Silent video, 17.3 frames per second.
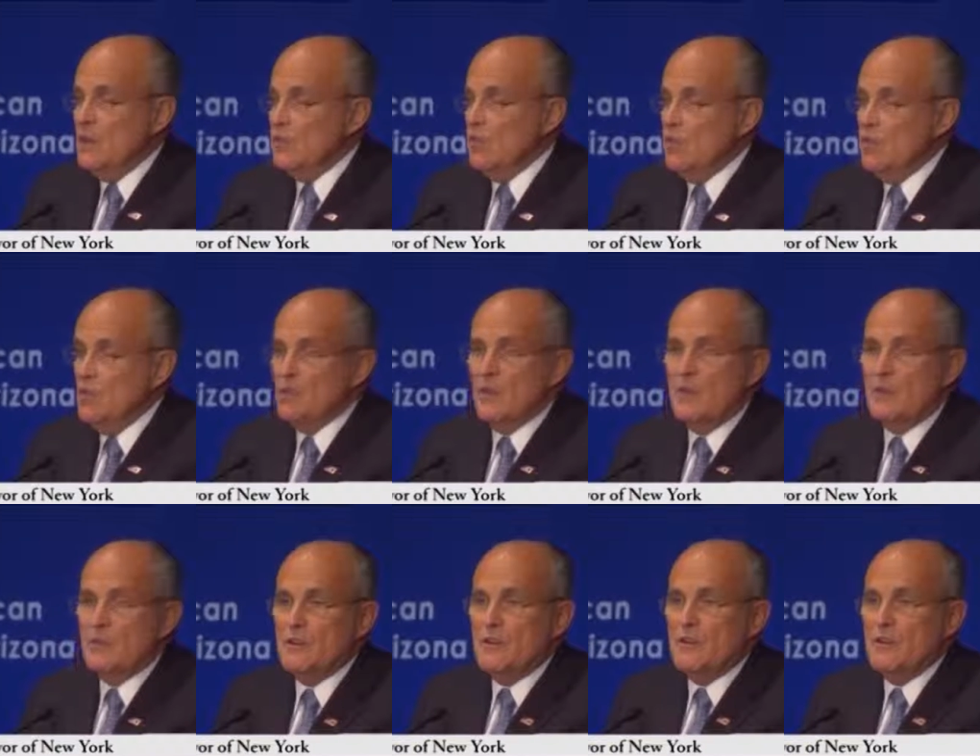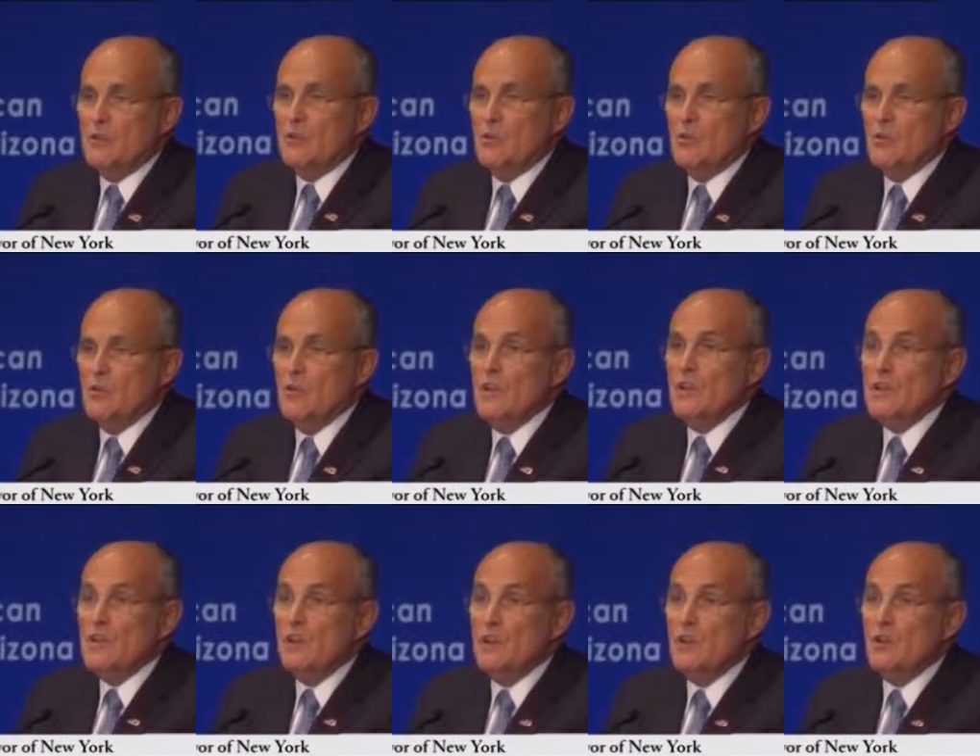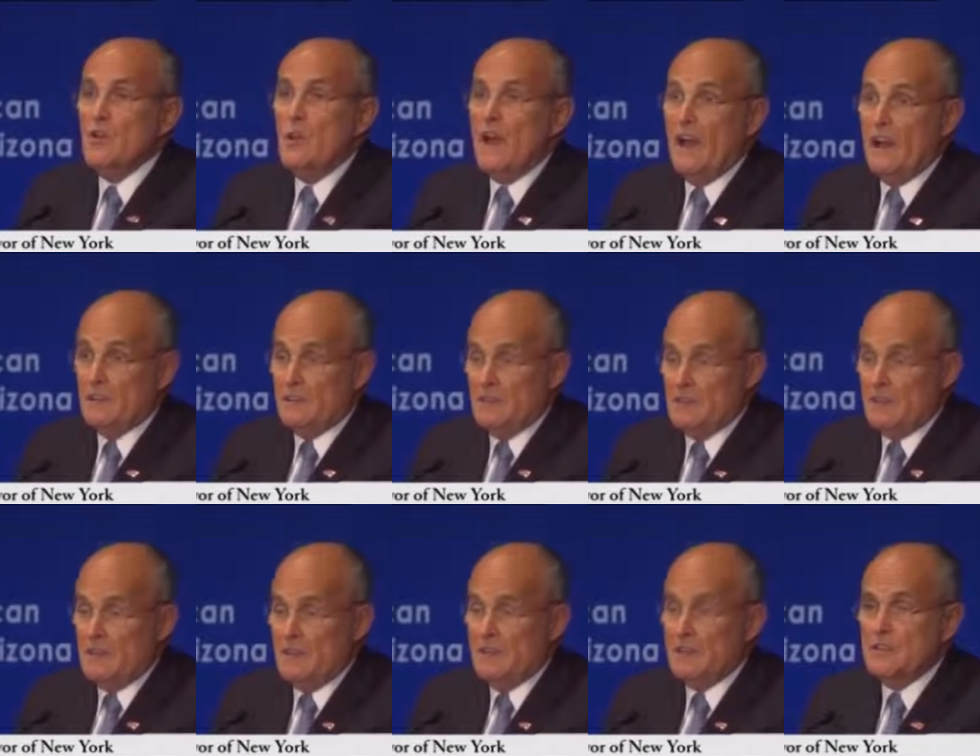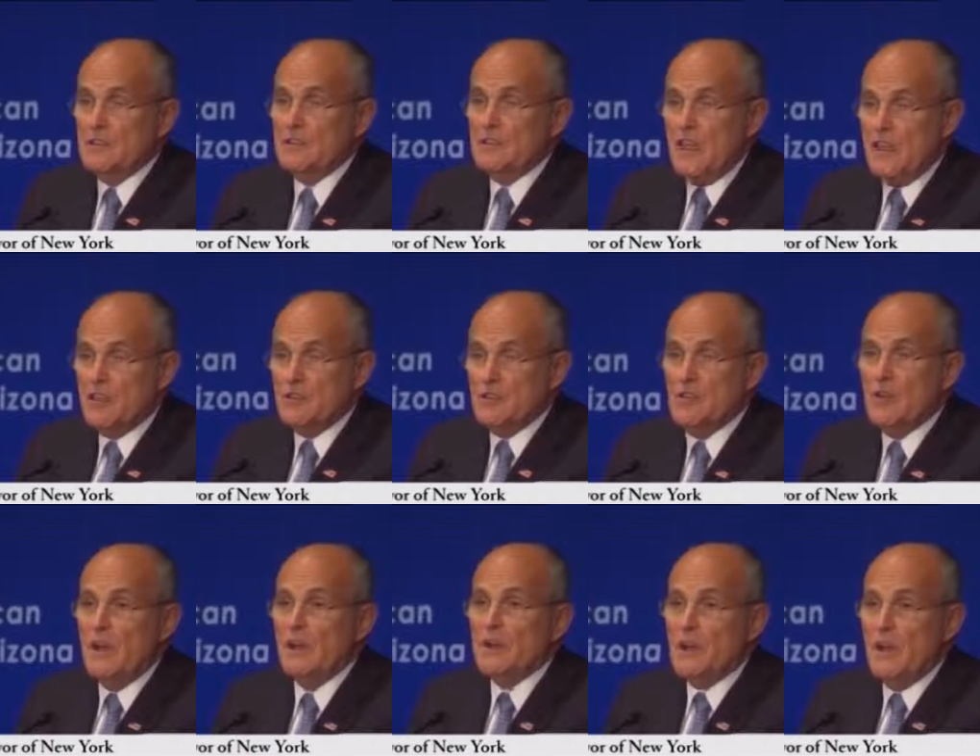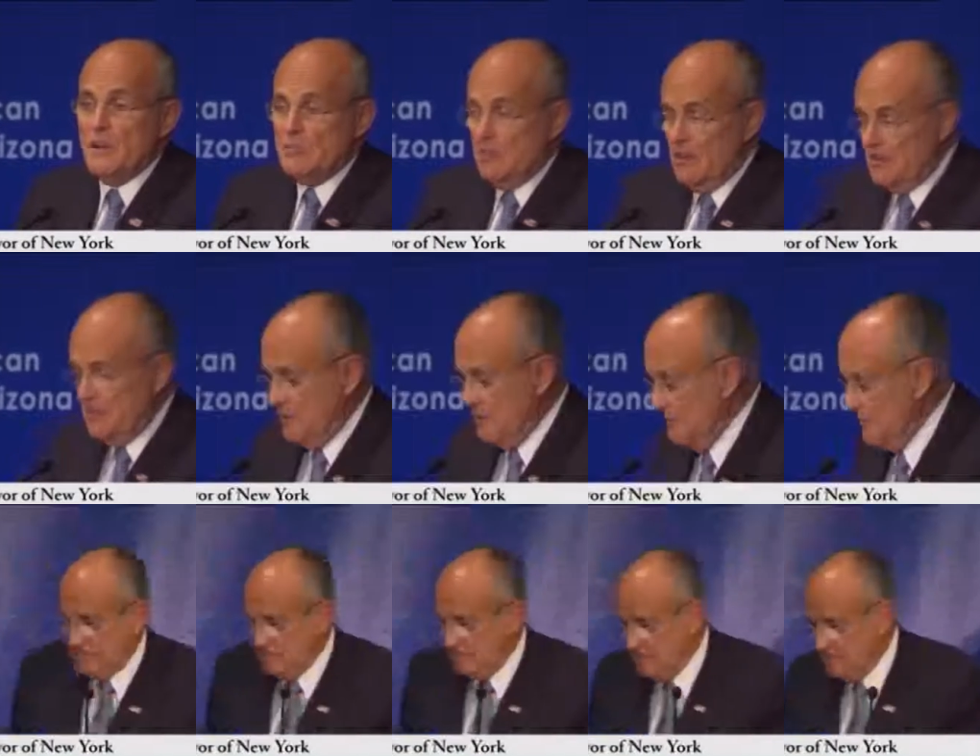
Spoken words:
And one way or another, we are getting you out of there. Thank you, and God bless you.